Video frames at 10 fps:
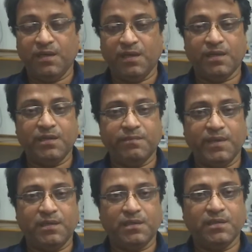and negative
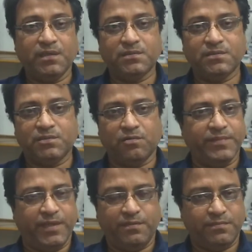minded,
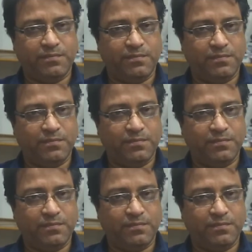so many.